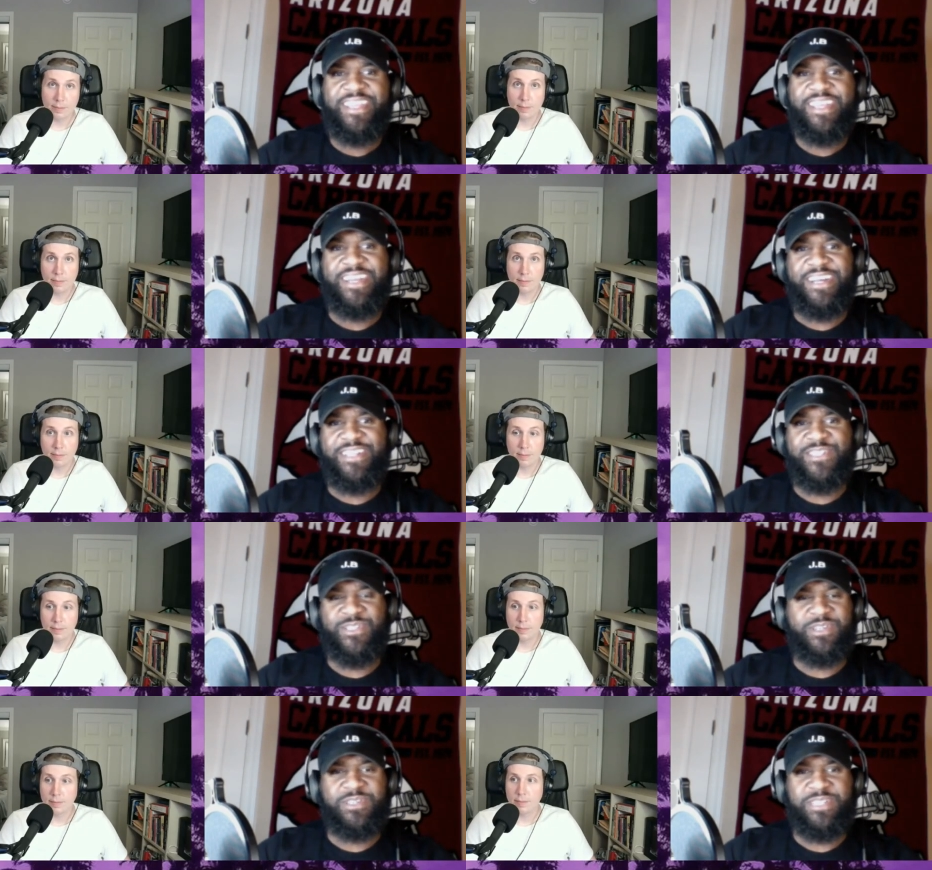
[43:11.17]
Speaker 1: Uh,
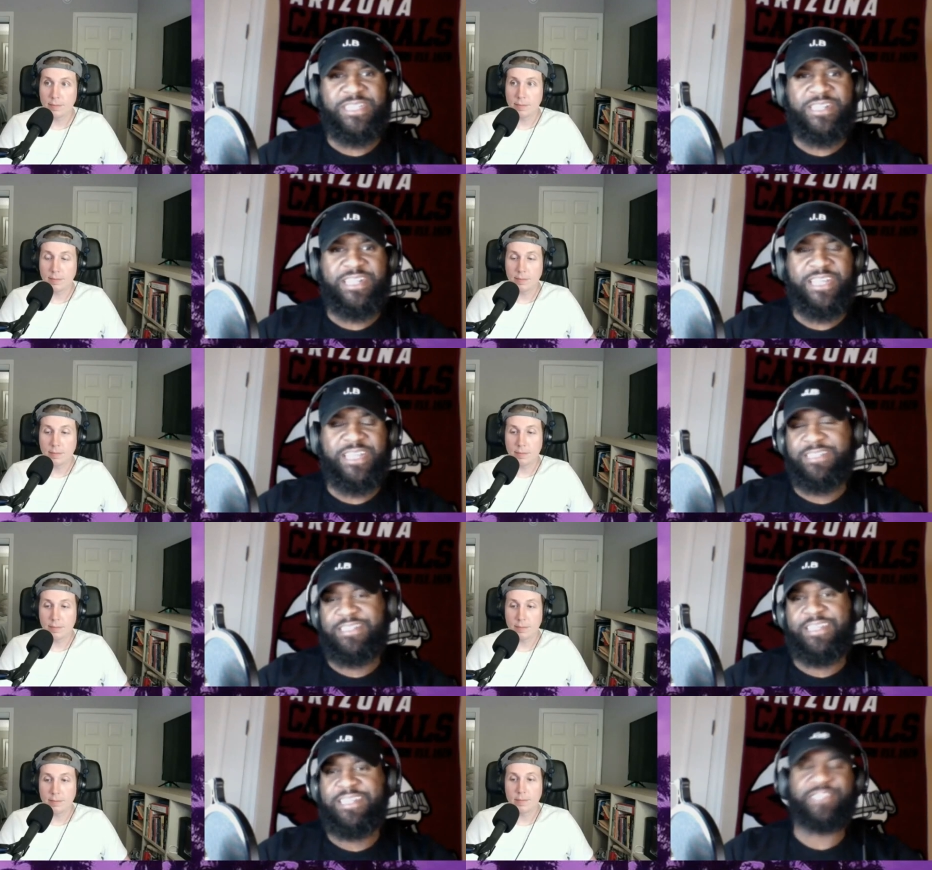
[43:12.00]
so, you know, and,
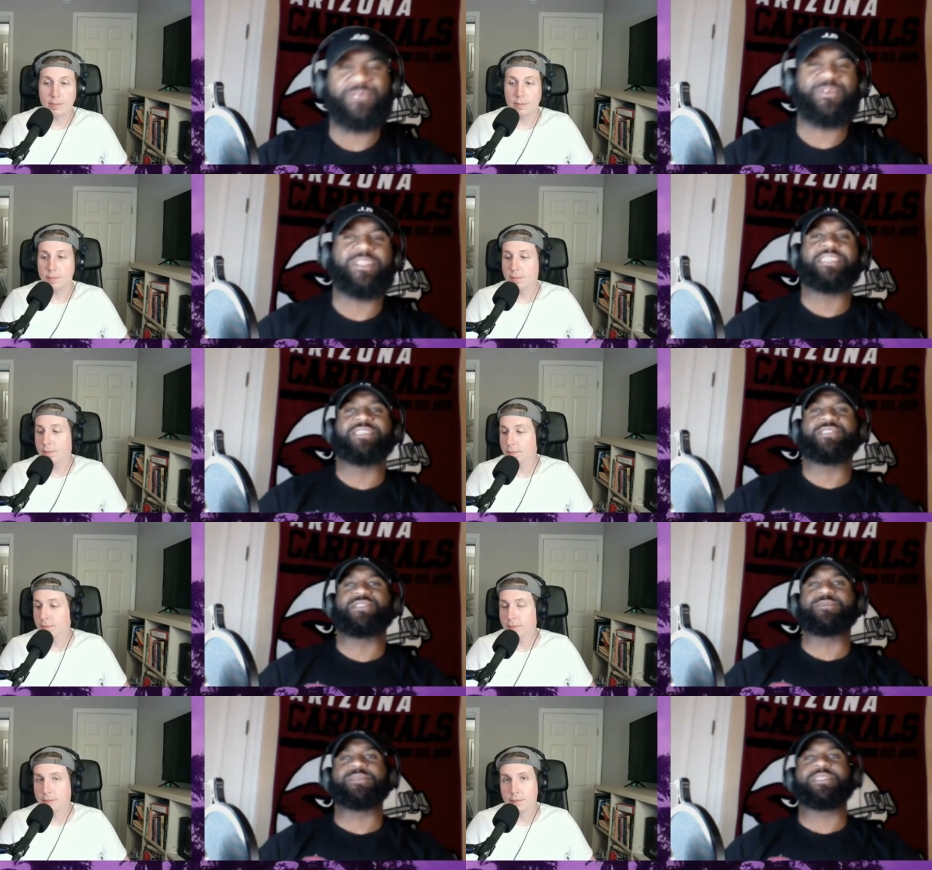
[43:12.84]
and it is what it is,
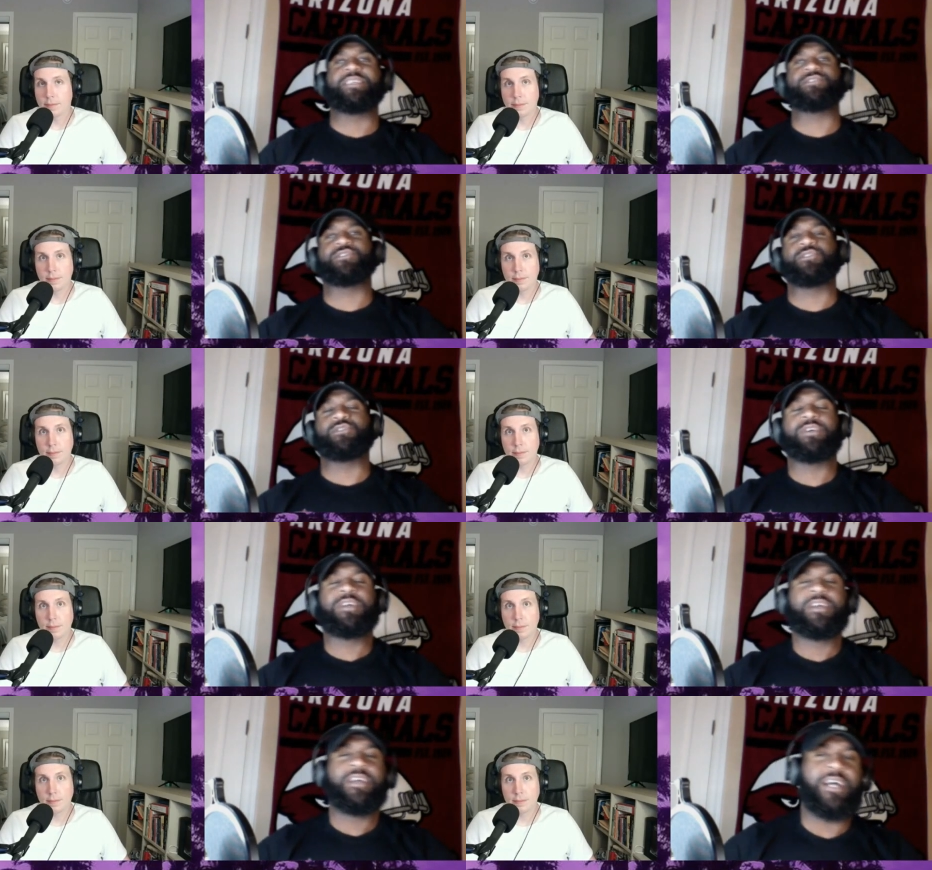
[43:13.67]
you know what I'm saying? So,
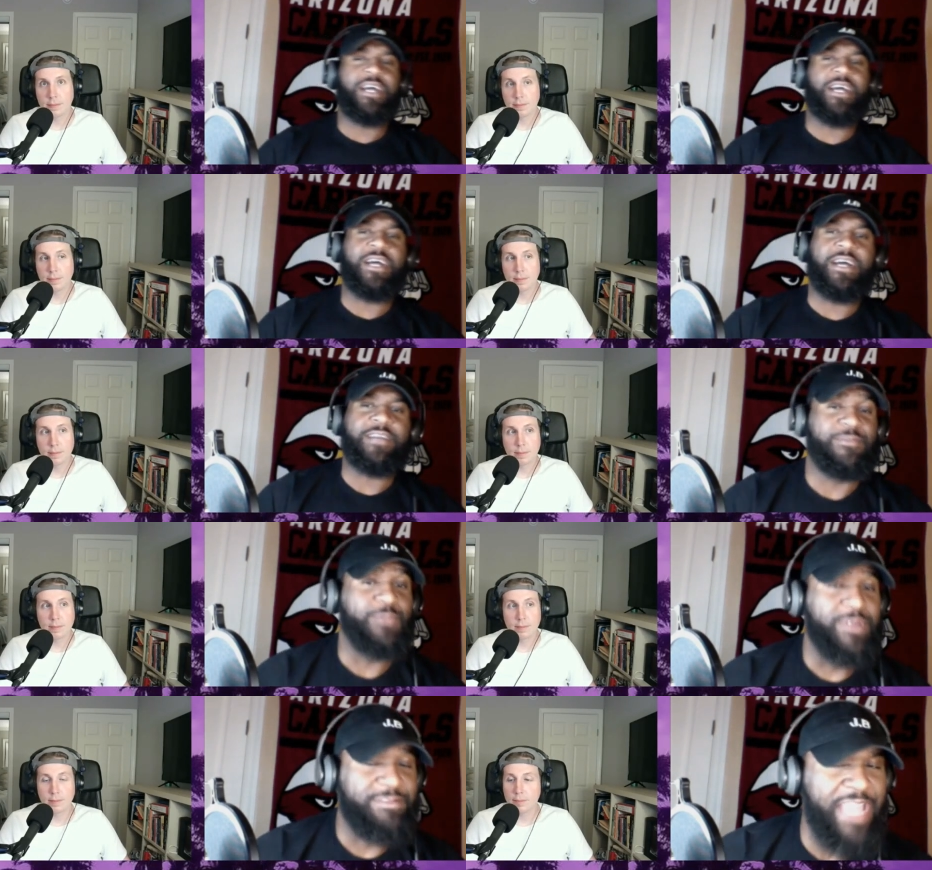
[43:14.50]
uh,
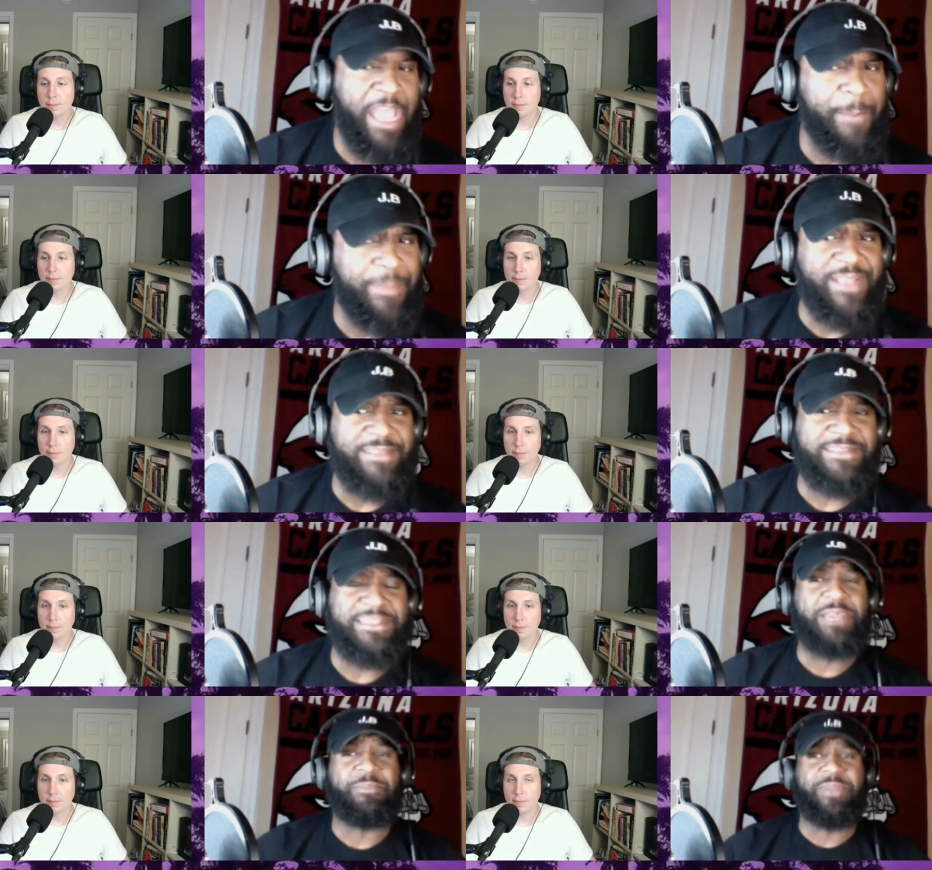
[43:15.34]
with that being
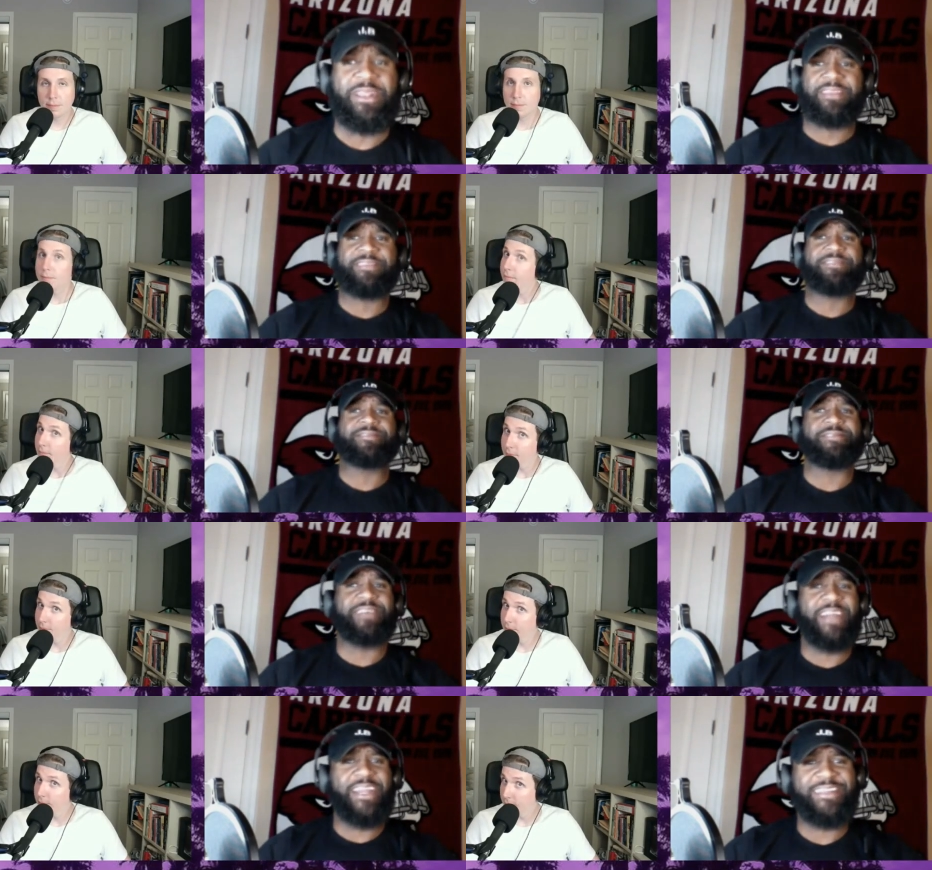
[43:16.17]
said, Benny,
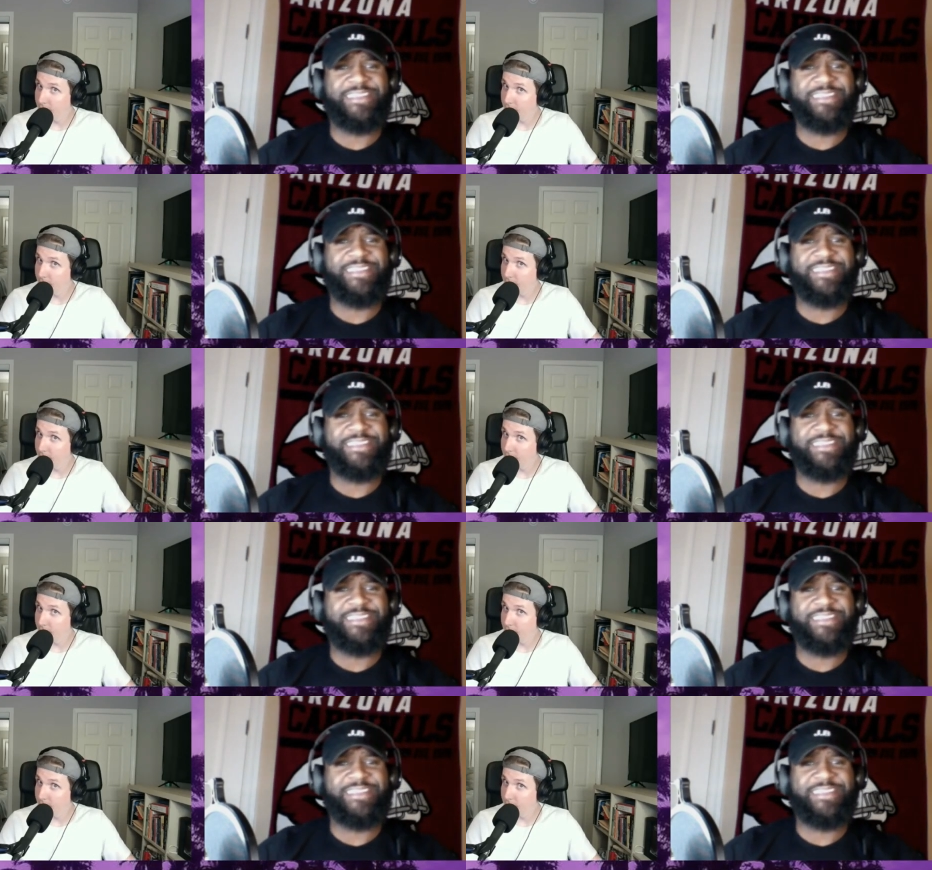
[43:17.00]
right?